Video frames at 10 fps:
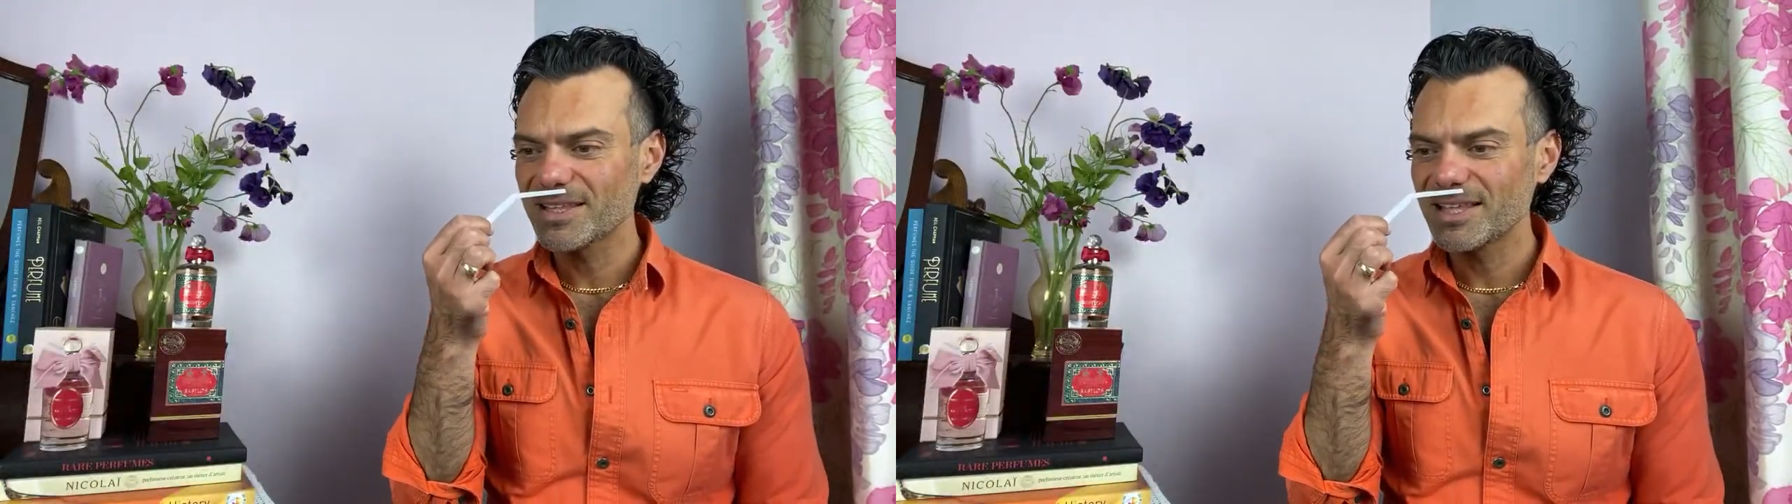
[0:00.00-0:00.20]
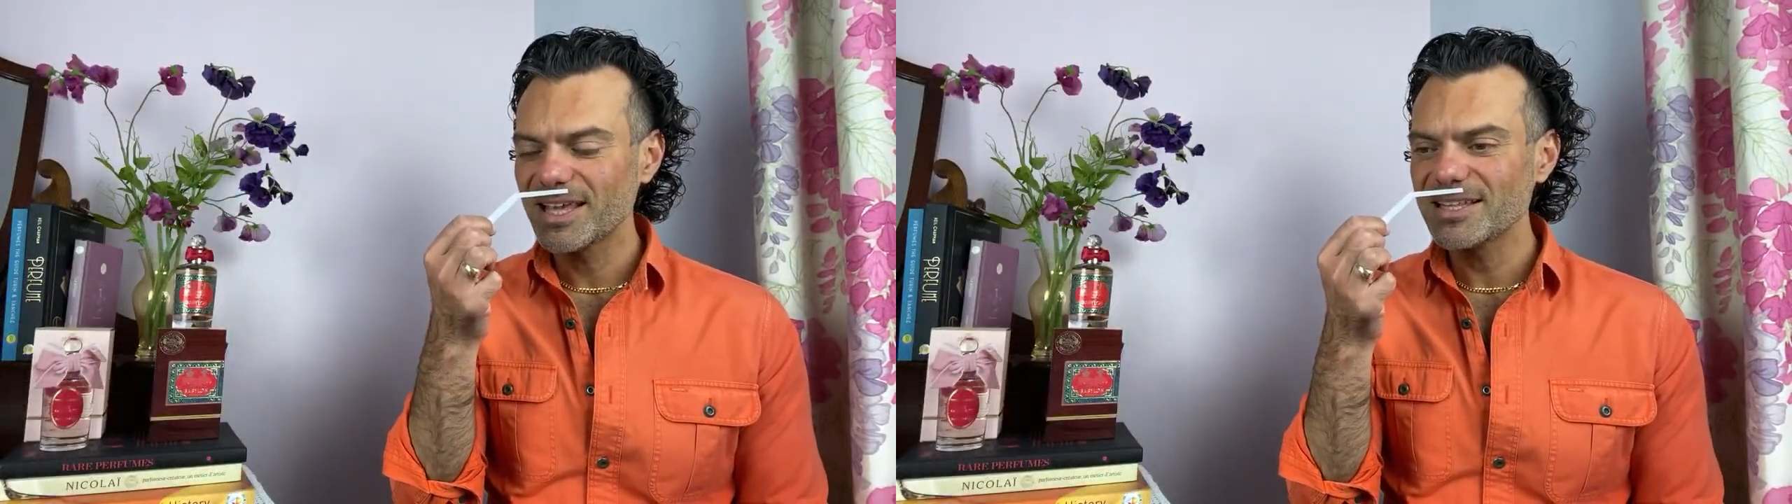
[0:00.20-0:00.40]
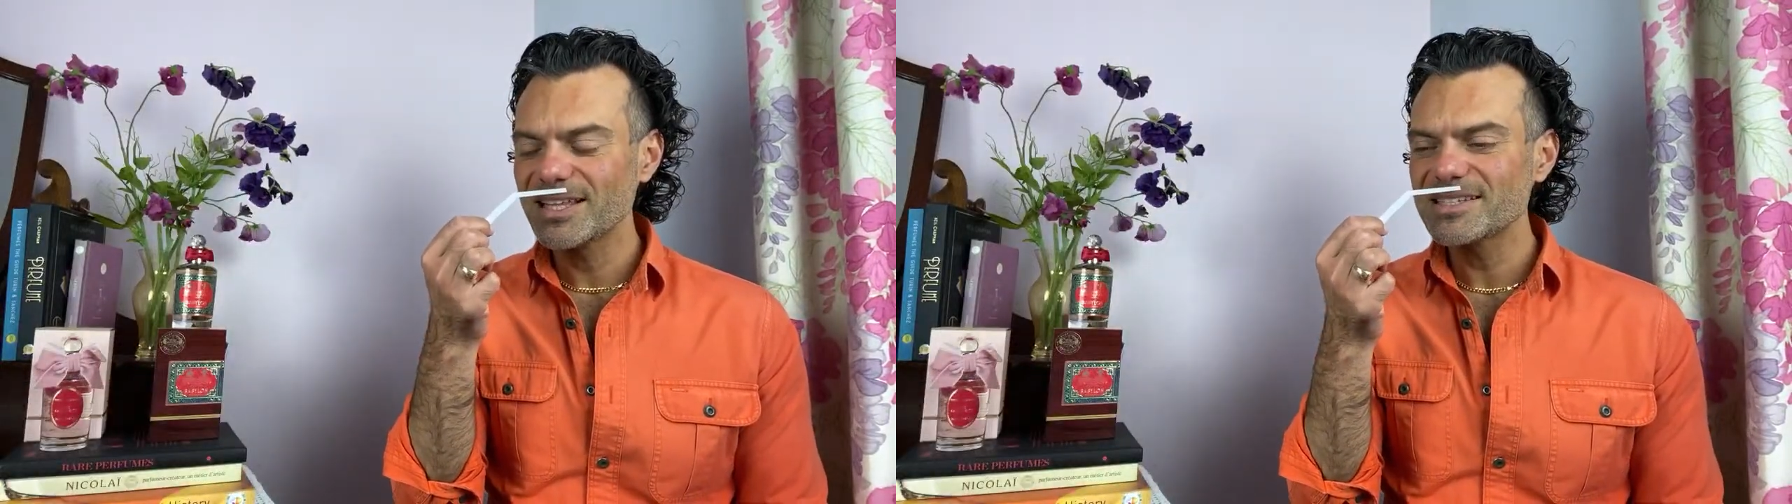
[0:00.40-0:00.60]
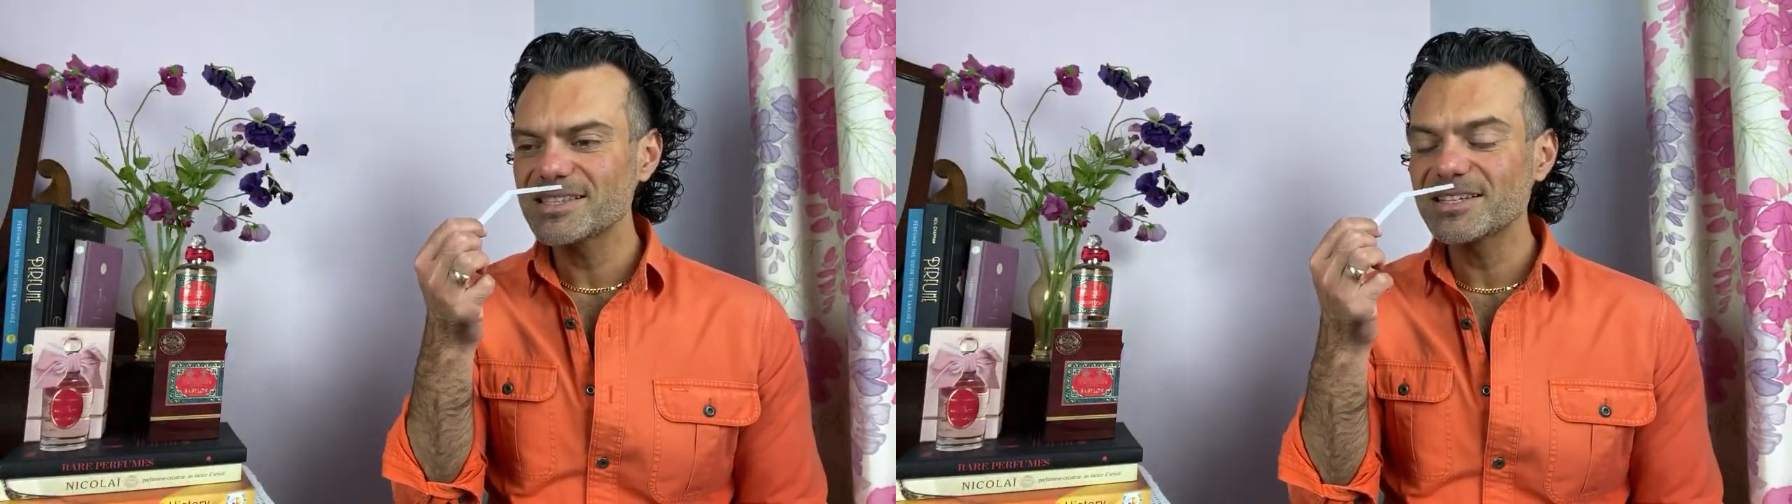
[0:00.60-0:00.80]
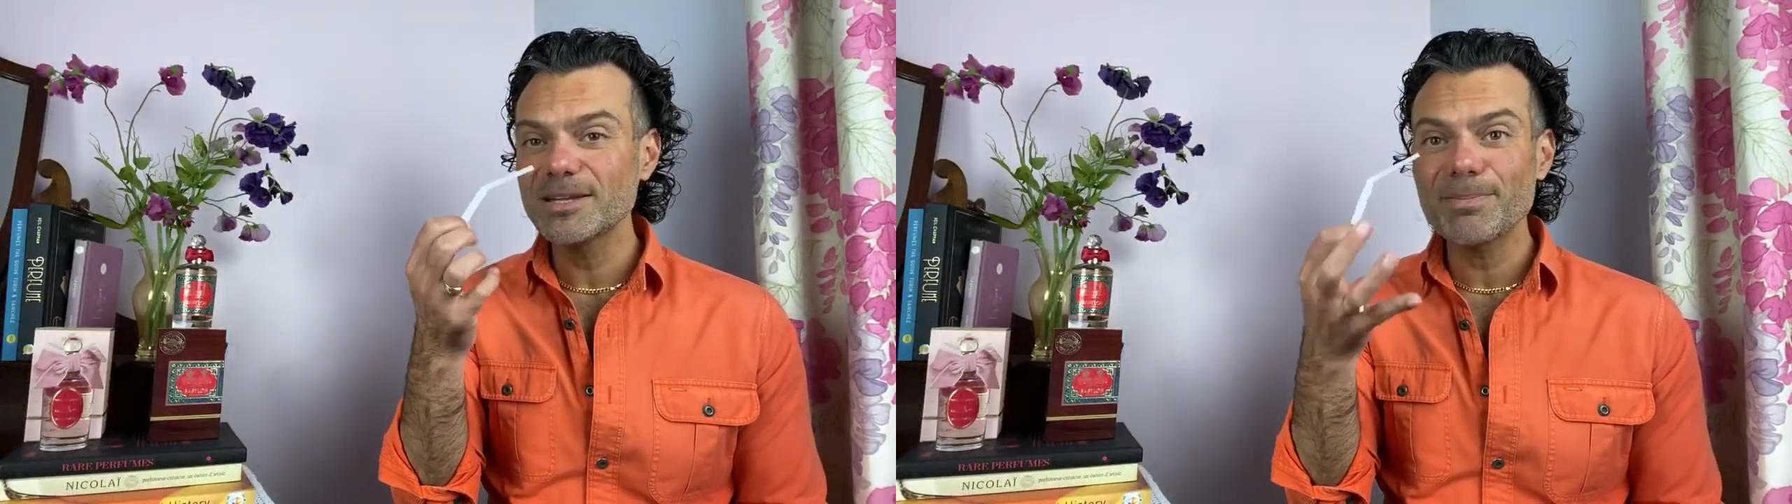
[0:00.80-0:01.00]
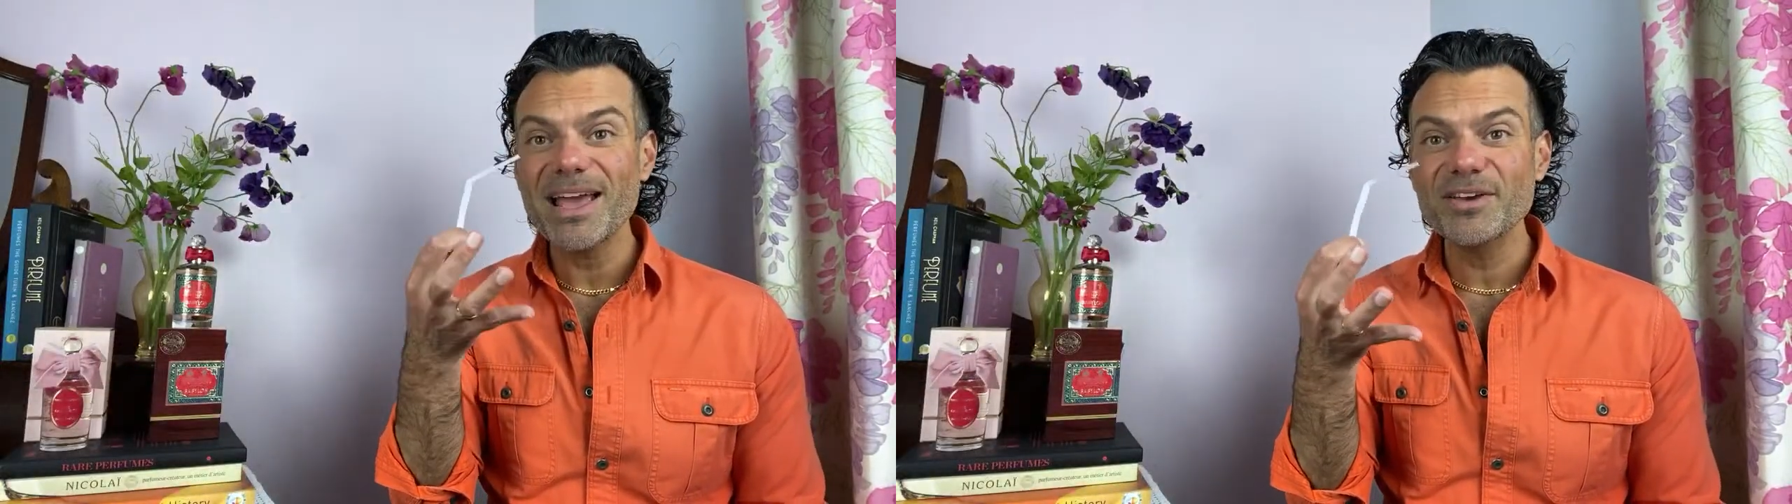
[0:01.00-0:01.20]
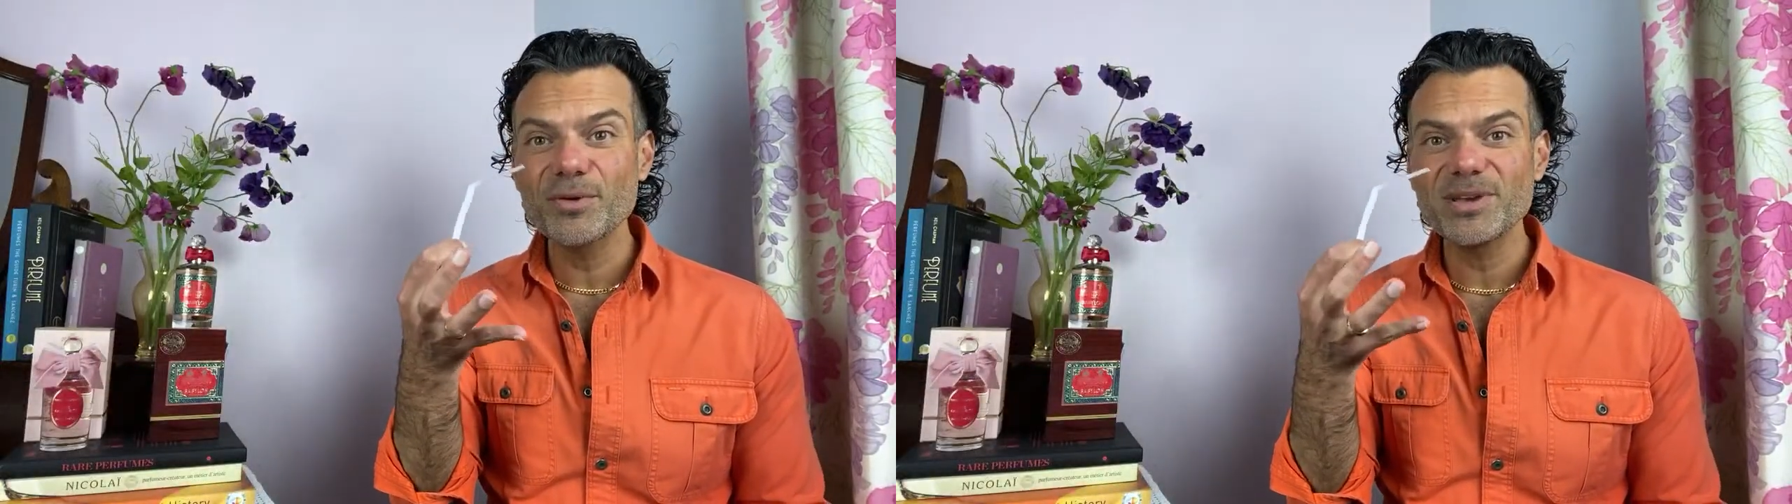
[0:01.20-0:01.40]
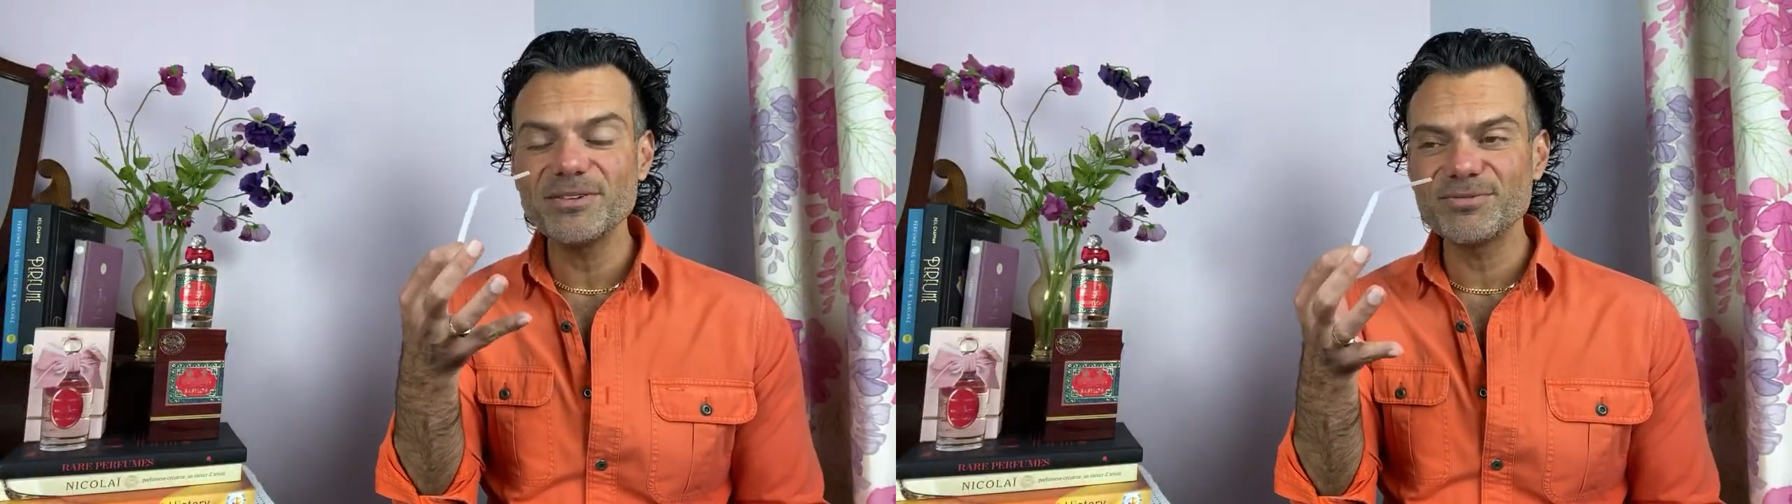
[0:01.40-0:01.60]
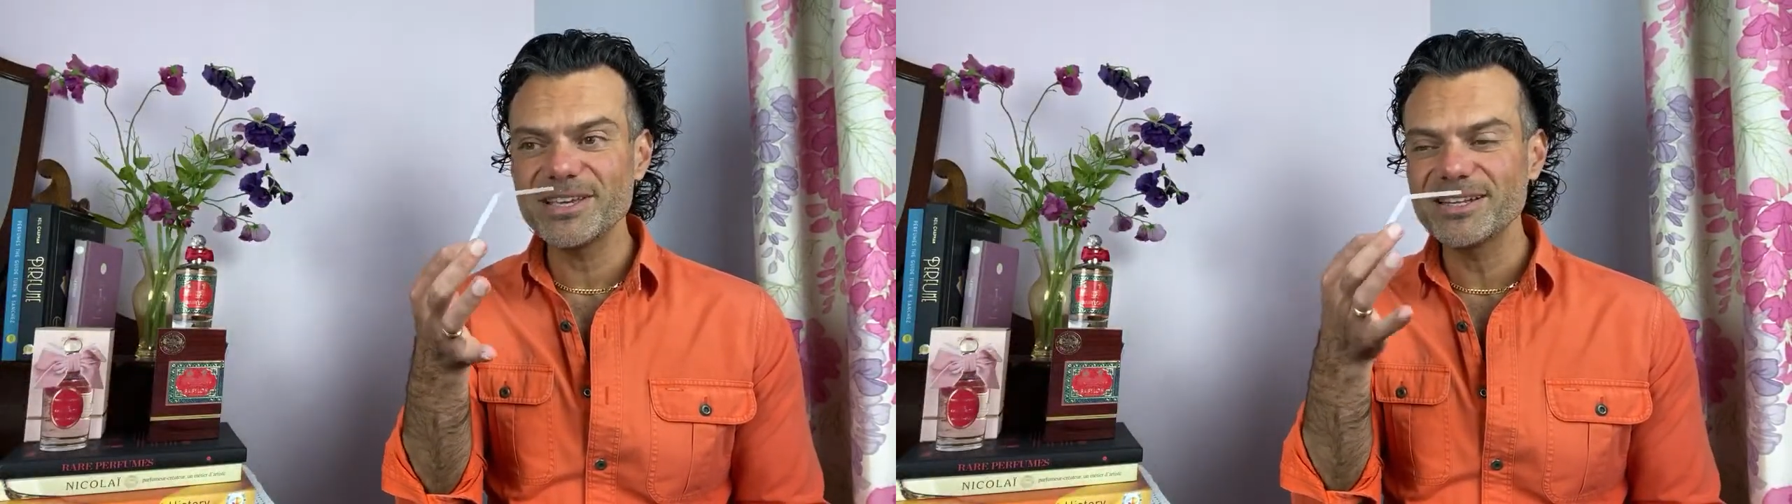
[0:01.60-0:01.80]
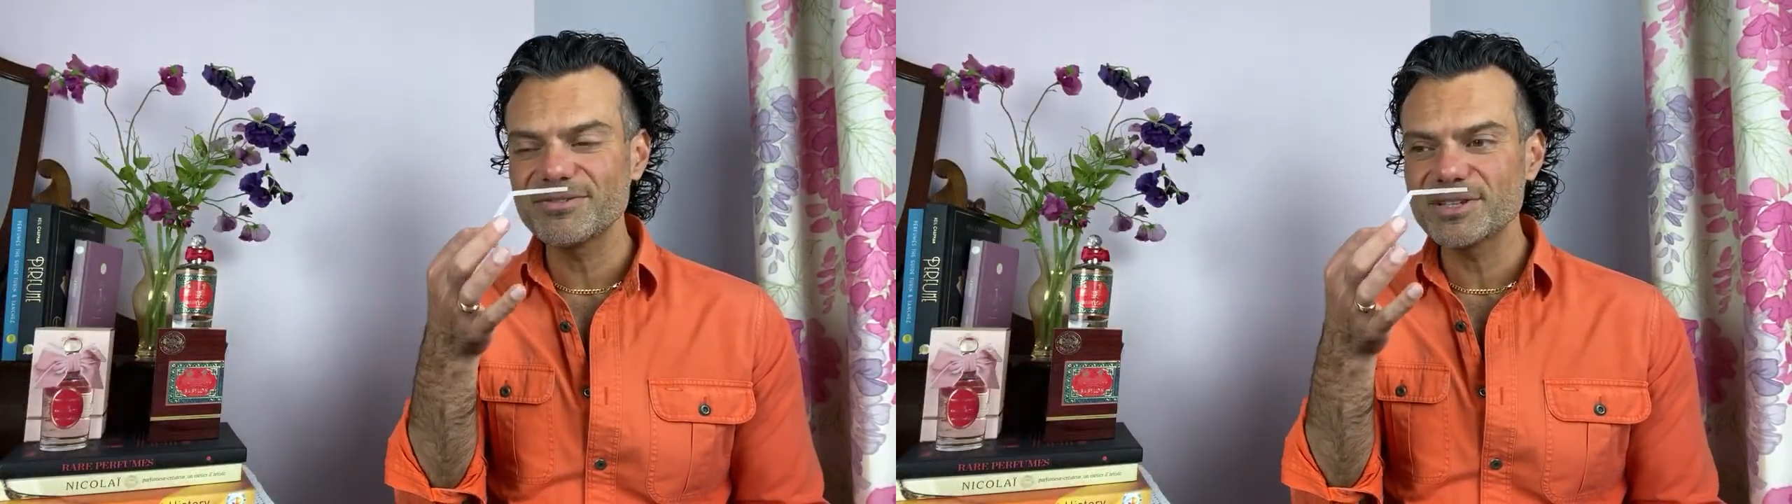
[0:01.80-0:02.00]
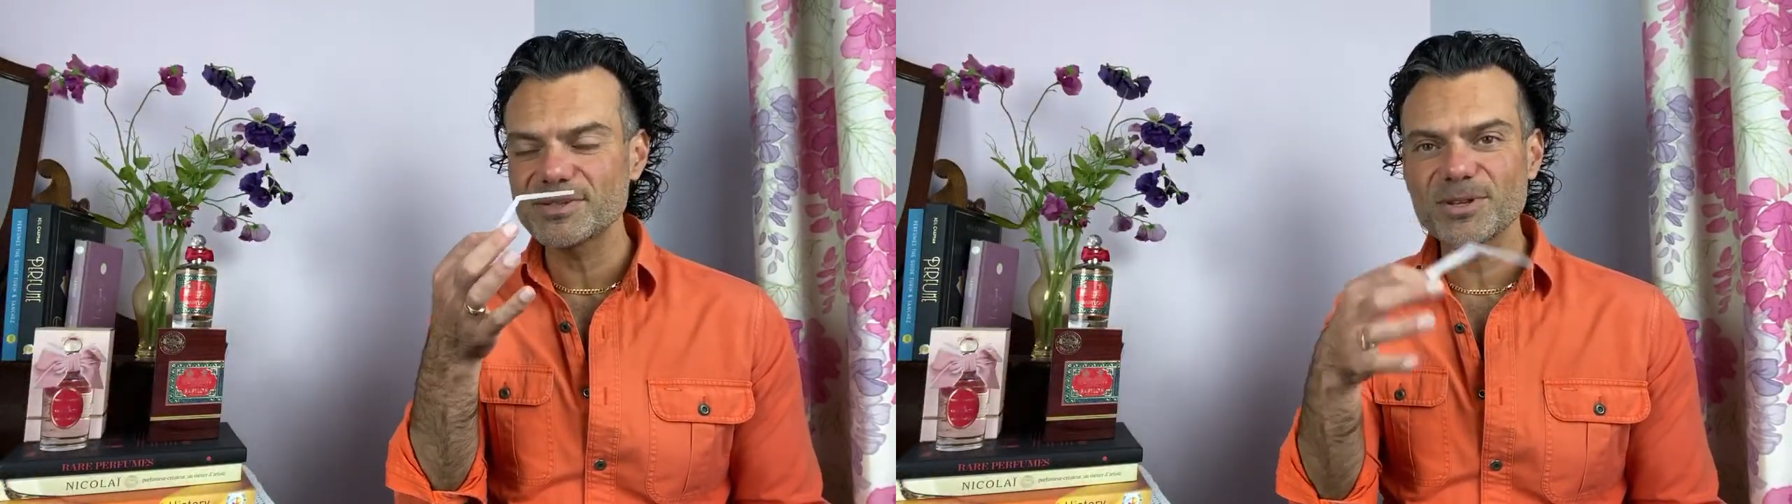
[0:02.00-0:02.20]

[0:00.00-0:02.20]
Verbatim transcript: it's the tobacco-y feel of this,